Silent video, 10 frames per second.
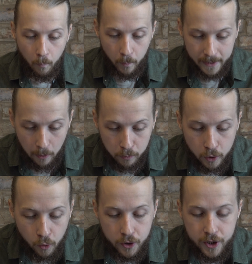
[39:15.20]
Without
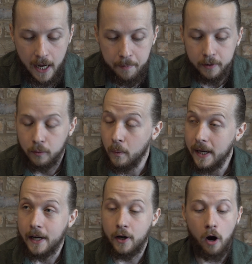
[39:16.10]
the good shepherd, we
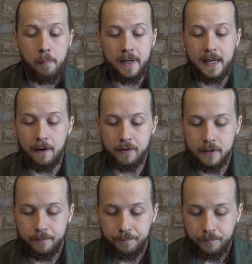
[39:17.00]
cannot be
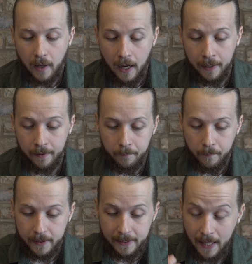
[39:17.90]
gathered. And
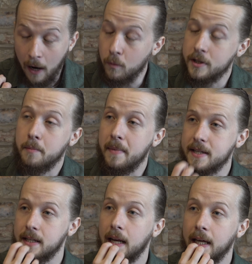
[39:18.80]
that was the
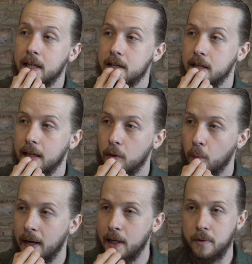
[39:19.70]
missing link, you see.
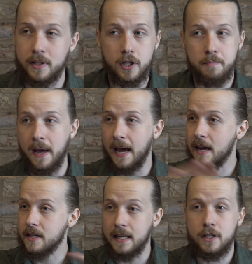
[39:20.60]
When he was
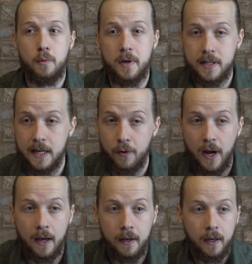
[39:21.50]
dispersed into
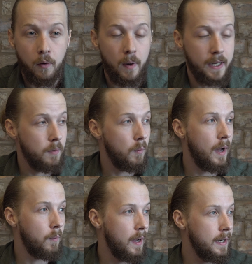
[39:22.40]
Assyria,
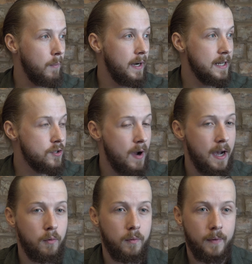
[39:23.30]
when
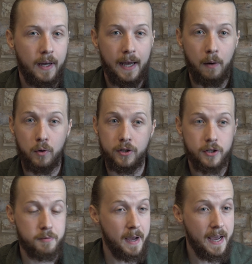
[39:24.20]
Israel was
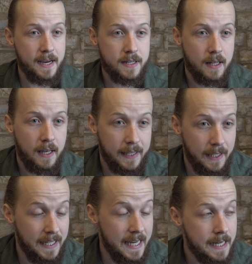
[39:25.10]
dispersed,
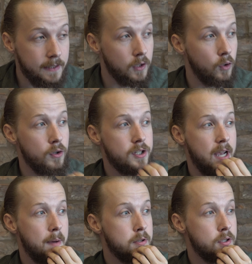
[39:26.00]
they needed the good
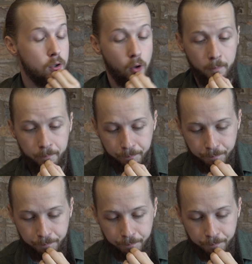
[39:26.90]
shepherd to come